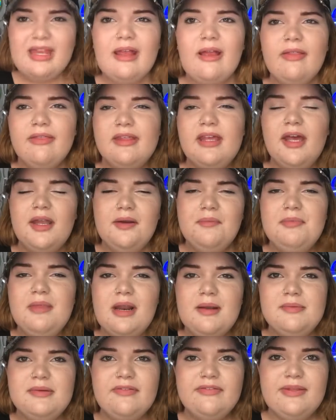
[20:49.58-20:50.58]
the item that
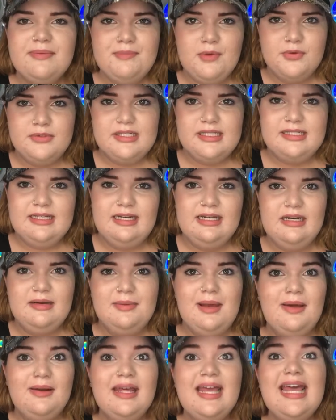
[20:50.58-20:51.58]
I'm definitely most excited
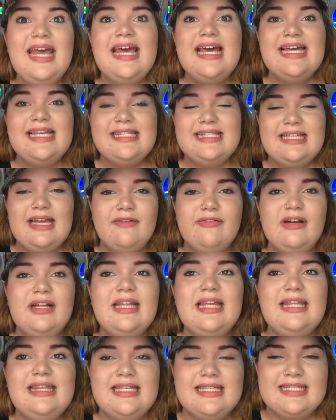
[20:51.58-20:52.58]
about is
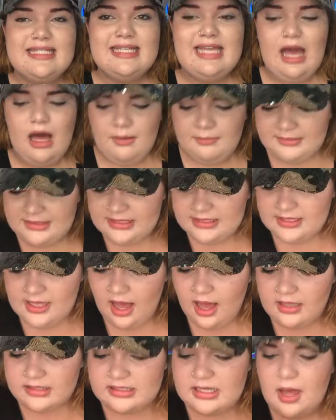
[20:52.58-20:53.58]
definitely the Scalp
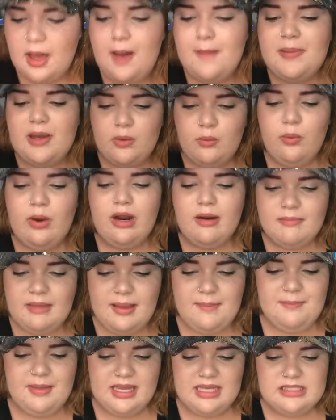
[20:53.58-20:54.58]
Detox. But where
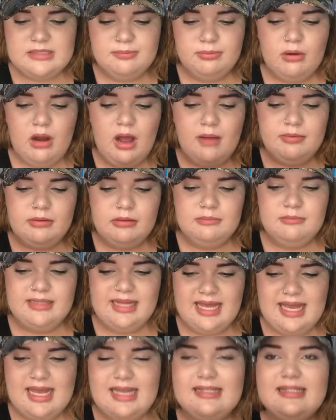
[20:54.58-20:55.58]
my biggest problem
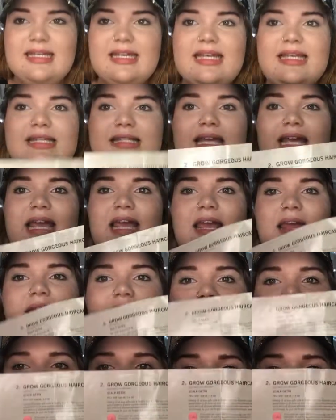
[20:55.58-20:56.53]
lays is in